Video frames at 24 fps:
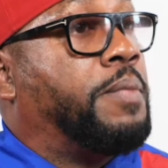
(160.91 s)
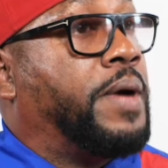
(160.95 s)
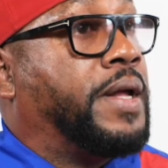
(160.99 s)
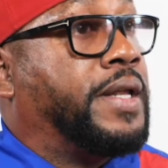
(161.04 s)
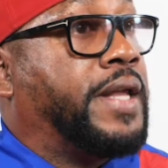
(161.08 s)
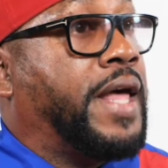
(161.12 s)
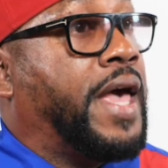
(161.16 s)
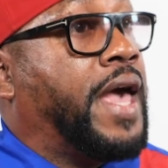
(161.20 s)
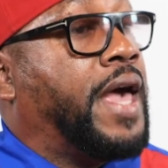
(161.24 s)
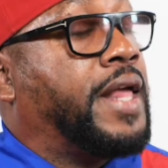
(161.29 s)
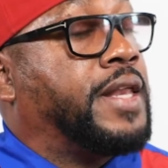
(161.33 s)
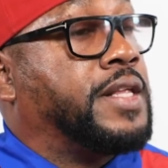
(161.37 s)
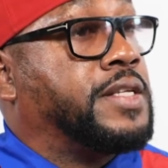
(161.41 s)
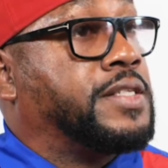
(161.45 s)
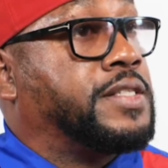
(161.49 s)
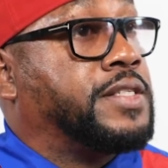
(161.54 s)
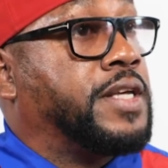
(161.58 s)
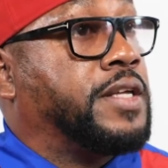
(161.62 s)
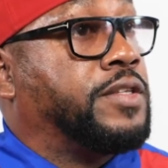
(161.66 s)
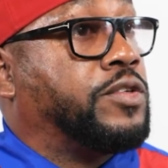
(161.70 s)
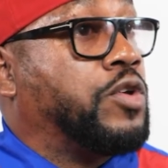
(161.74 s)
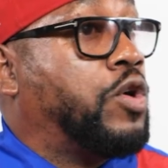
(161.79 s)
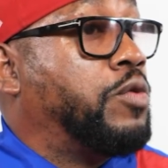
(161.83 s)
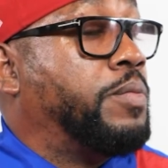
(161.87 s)
my dad
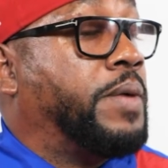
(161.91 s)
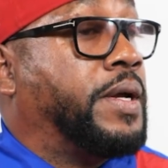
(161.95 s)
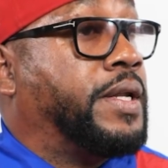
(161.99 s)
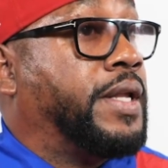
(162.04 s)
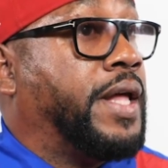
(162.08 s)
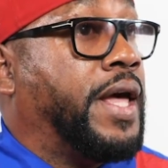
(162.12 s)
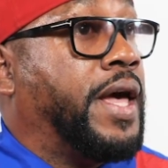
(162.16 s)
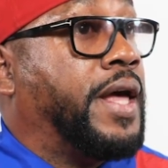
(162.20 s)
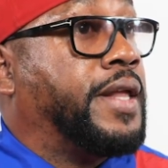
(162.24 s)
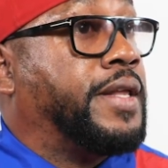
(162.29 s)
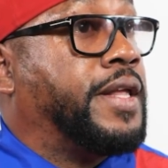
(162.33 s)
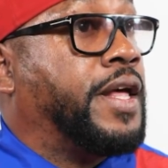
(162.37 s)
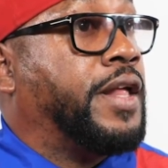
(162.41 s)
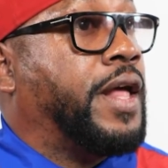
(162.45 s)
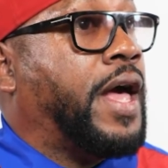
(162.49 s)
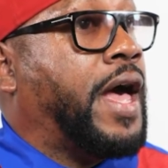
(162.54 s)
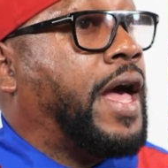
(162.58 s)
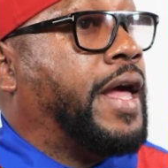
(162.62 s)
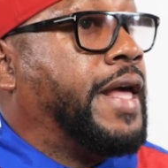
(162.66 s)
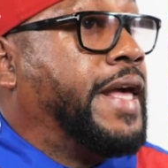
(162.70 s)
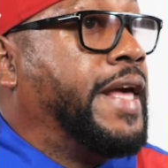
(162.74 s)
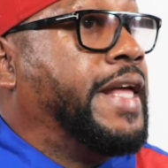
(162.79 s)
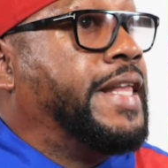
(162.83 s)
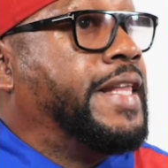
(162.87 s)
and told my dad
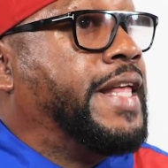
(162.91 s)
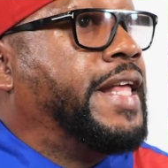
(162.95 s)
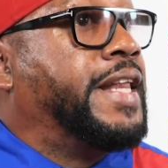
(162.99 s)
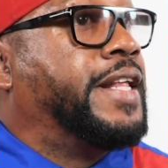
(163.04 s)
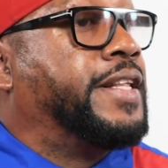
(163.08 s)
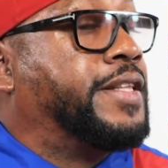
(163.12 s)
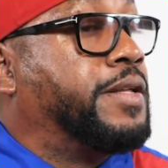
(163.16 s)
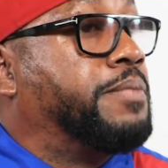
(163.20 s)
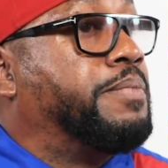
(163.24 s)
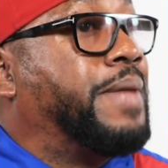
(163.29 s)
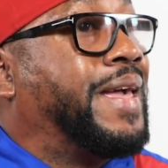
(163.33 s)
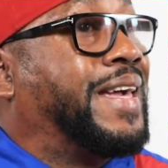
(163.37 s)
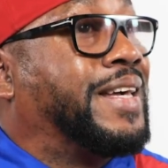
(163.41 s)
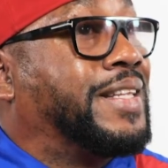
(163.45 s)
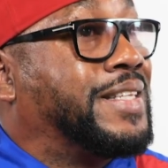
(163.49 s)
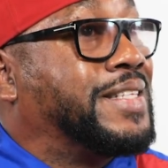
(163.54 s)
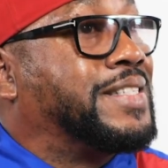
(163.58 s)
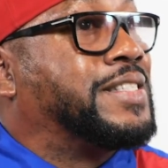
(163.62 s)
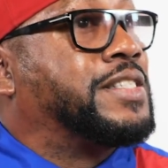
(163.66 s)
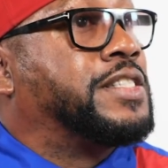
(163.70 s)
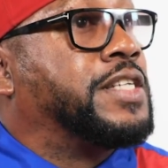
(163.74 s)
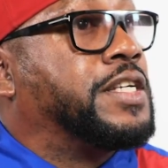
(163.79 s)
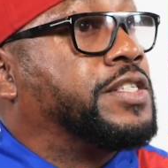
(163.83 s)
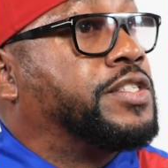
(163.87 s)
that he needed to make a
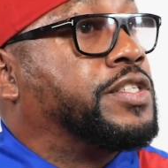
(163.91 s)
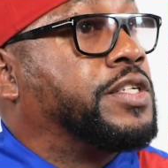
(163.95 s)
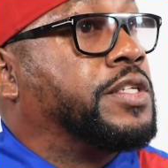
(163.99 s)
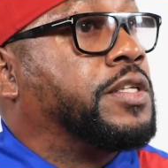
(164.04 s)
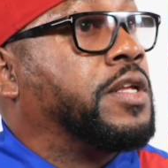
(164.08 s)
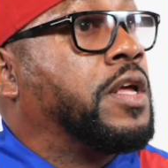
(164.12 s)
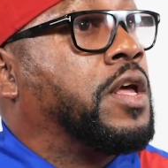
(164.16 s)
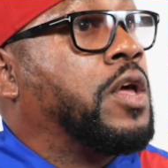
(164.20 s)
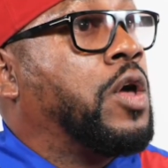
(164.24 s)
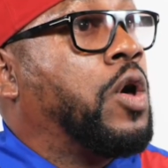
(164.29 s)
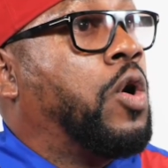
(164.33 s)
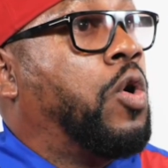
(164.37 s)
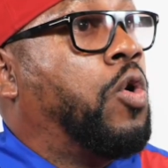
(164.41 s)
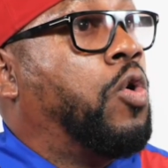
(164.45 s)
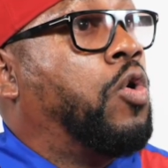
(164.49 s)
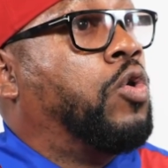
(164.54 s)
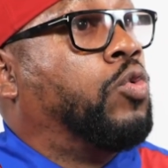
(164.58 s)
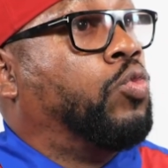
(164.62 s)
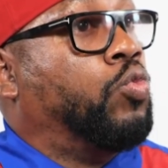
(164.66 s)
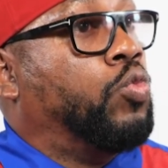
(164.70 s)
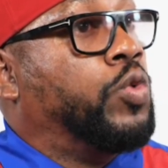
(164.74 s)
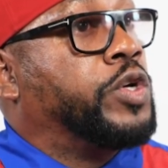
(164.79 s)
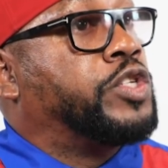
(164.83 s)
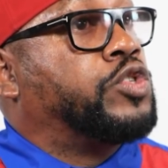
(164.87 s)
decision
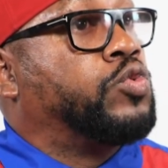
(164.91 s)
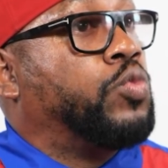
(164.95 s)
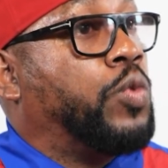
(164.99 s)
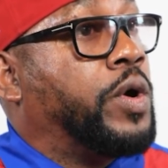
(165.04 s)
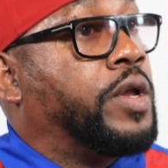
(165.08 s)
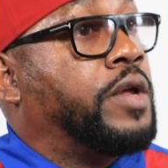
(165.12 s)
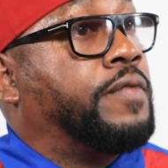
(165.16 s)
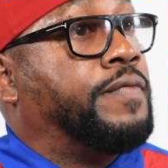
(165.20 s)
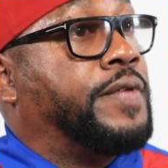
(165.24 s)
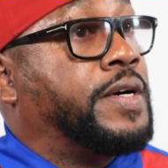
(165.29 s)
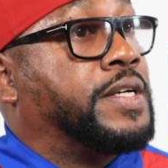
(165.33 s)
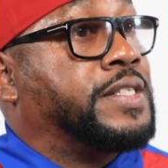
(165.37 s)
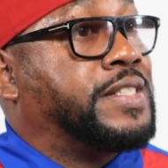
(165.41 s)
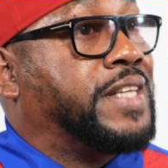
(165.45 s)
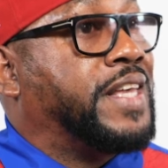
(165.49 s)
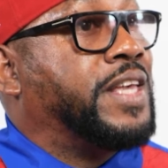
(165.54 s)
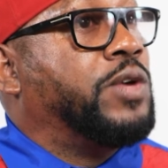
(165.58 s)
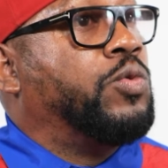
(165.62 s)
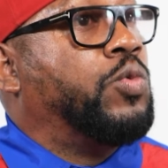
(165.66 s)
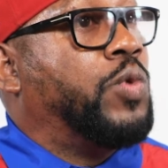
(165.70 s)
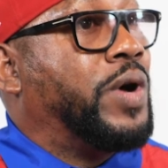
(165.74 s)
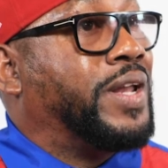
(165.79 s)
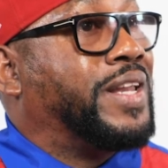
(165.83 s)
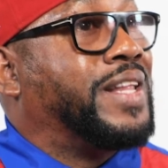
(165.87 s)
on which one of us
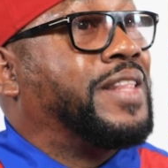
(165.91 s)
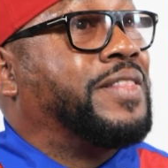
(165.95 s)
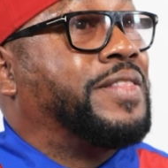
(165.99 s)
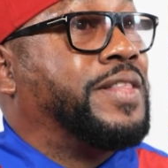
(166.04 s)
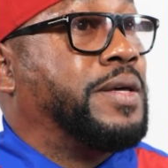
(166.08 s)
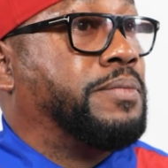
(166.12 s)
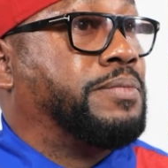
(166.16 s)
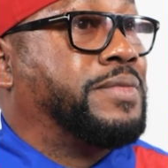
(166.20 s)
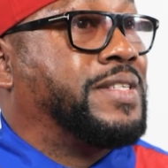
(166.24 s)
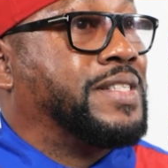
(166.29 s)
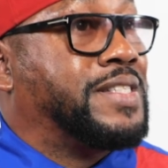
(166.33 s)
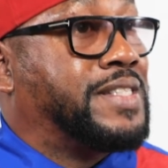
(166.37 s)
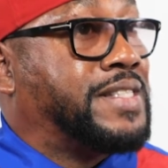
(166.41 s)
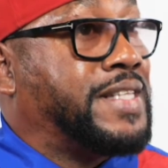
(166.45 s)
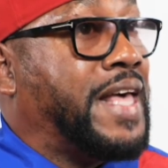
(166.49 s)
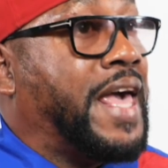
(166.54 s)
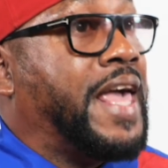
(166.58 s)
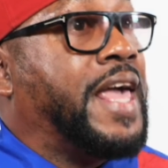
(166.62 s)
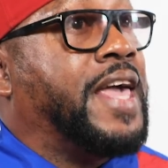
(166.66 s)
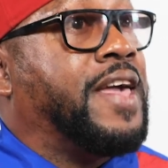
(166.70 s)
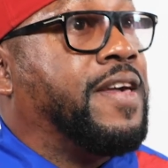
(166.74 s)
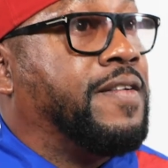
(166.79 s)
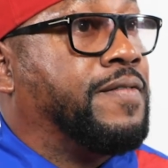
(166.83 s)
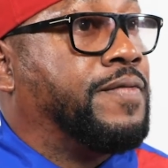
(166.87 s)
he wanted them to
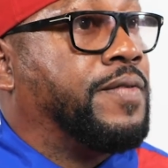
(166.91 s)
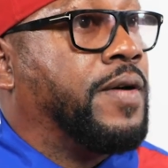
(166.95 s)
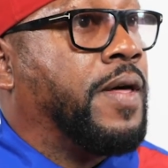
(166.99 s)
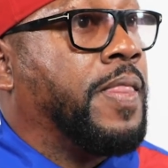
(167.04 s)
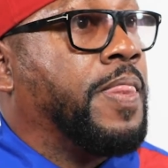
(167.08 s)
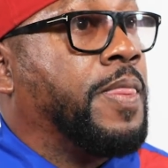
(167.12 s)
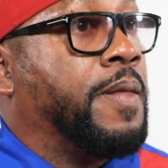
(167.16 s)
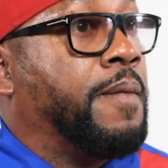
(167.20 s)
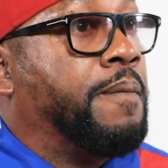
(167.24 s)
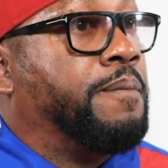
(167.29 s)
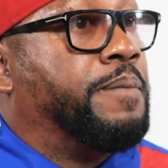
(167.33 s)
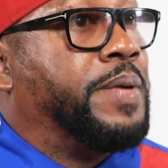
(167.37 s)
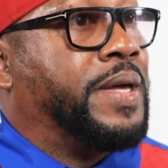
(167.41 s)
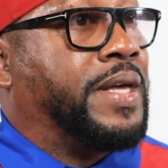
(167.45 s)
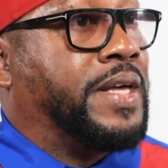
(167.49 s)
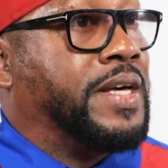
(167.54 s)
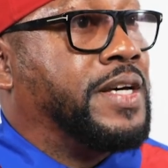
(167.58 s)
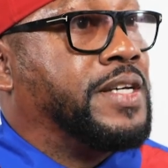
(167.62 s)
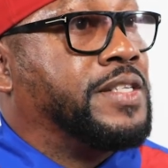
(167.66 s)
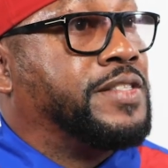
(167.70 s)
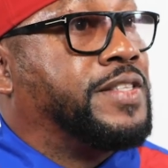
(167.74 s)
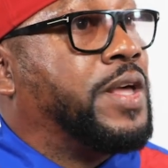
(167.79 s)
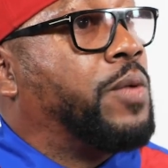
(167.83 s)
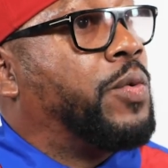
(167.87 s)
save,
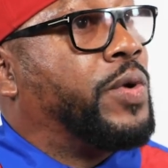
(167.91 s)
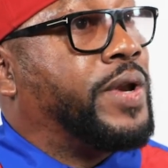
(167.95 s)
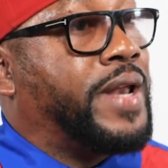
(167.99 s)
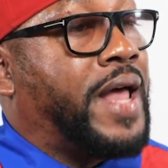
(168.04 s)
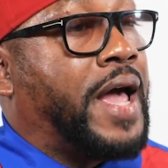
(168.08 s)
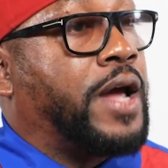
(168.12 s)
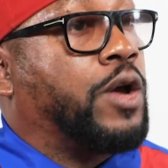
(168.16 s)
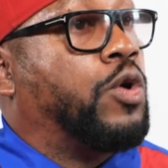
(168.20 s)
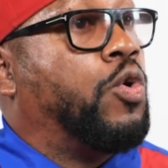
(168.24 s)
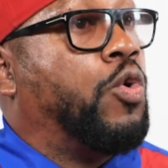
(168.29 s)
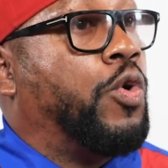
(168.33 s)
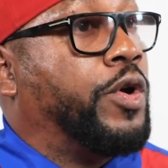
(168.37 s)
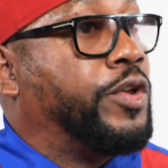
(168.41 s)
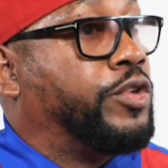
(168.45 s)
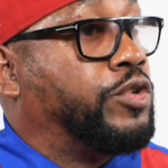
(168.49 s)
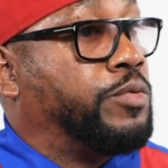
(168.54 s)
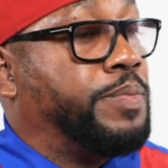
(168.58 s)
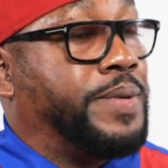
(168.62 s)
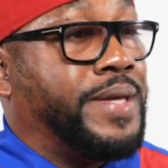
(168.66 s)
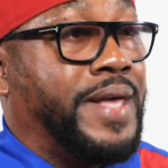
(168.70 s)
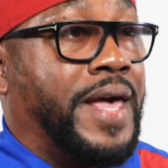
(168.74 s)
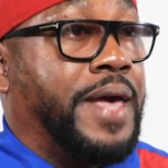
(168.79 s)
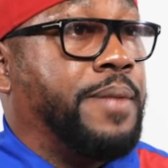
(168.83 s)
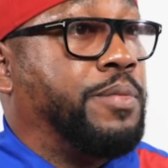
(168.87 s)
because they were not going to
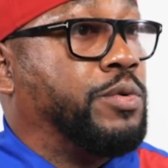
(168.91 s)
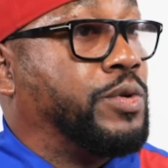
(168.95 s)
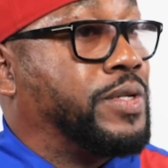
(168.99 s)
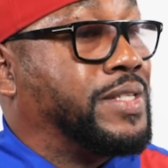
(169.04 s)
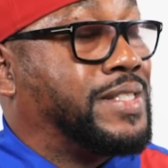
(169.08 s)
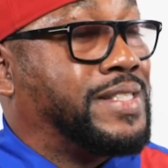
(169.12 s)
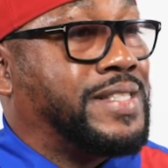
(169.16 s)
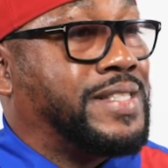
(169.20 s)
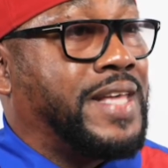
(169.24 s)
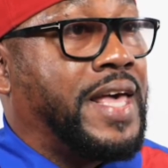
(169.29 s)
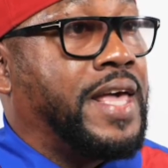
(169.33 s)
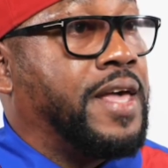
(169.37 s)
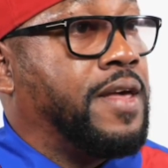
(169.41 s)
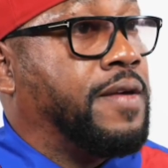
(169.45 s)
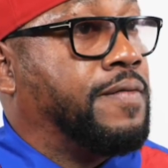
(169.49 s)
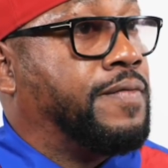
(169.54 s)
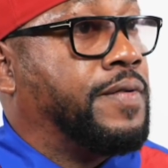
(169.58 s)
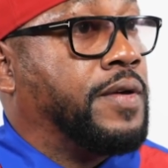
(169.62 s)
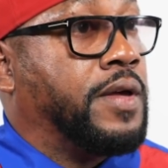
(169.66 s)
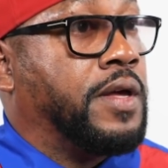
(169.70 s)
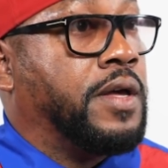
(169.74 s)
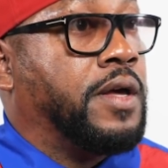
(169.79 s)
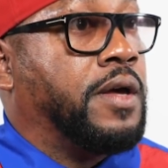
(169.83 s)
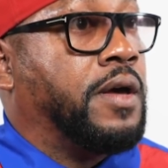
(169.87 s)
be able to save
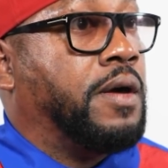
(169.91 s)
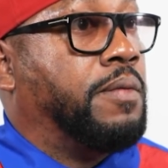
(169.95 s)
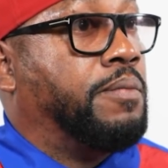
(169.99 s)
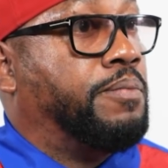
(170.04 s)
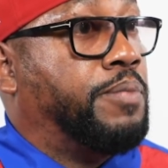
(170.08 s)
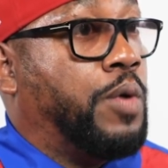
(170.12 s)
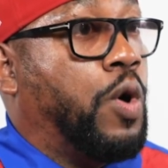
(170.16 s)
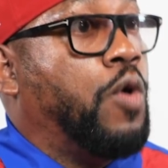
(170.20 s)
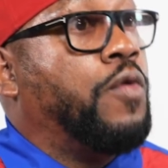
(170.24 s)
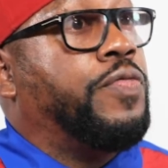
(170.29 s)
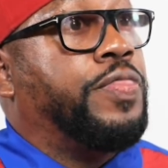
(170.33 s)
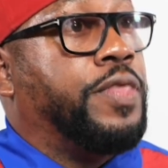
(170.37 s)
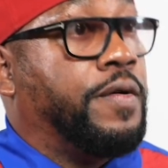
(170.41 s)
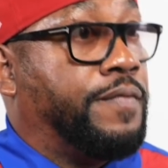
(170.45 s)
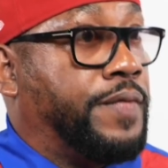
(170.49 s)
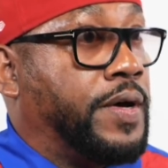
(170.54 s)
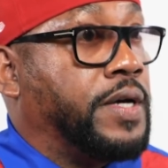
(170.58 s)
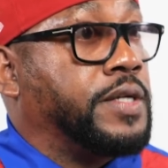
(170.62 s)
both of